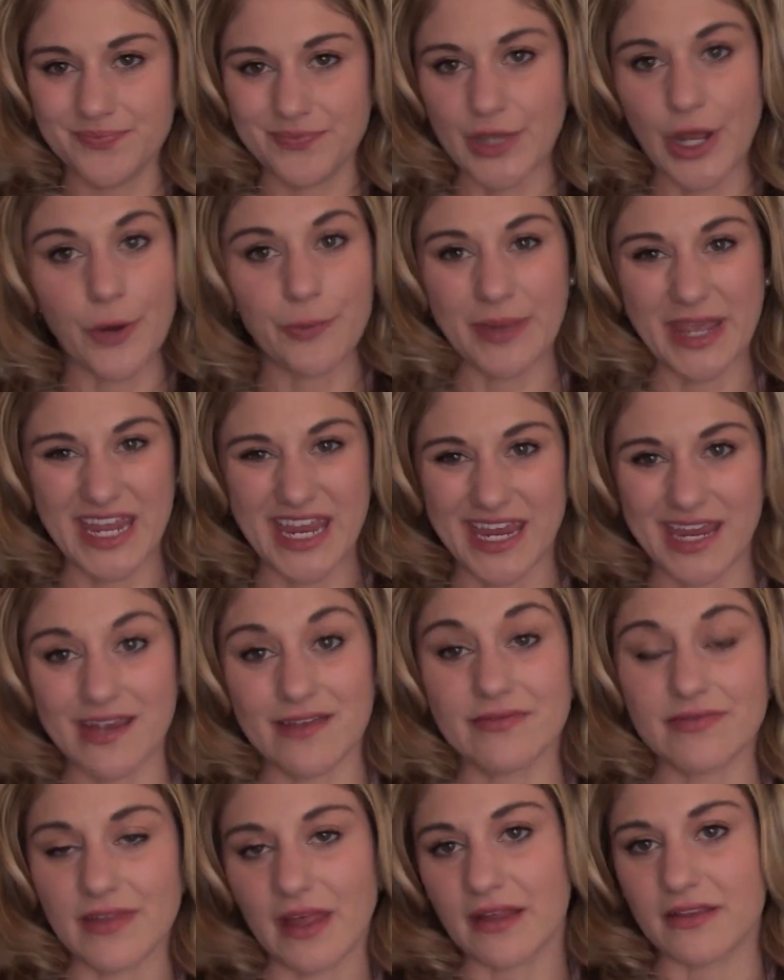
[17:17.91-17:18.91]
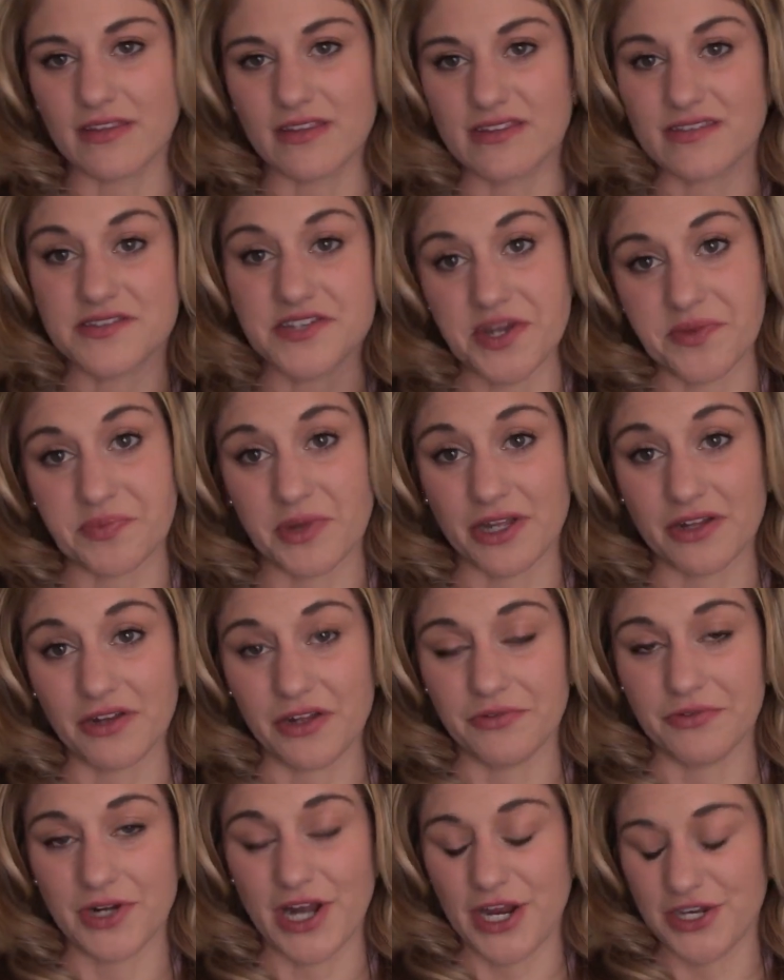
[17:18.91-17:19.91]
No biggie. That's
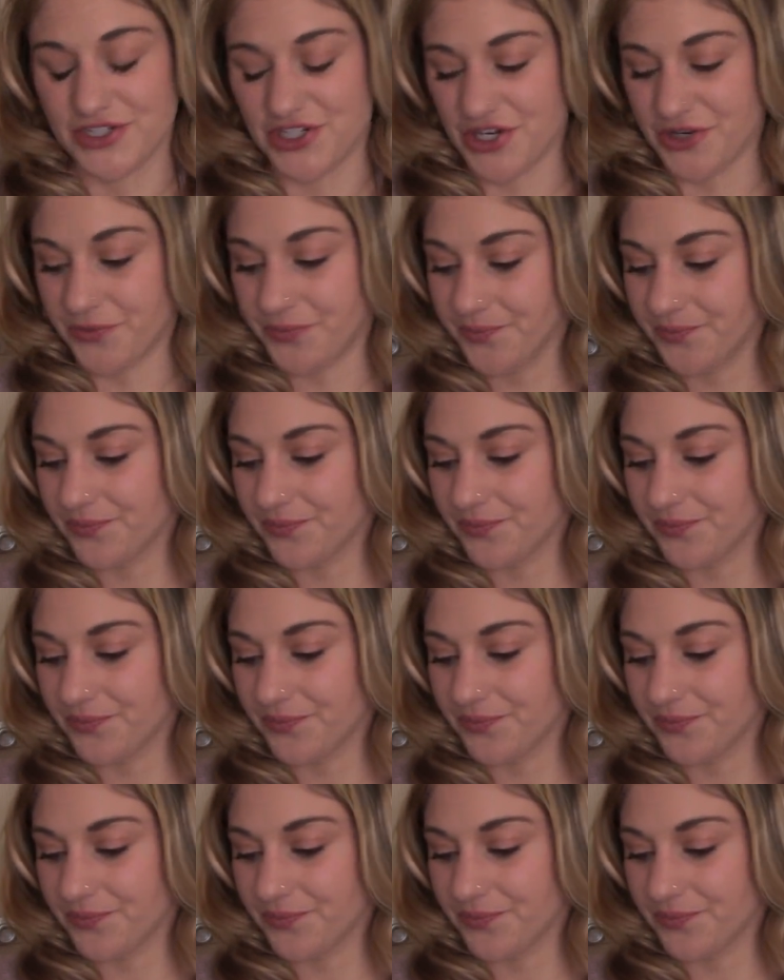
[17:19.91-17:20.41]
typically what I do.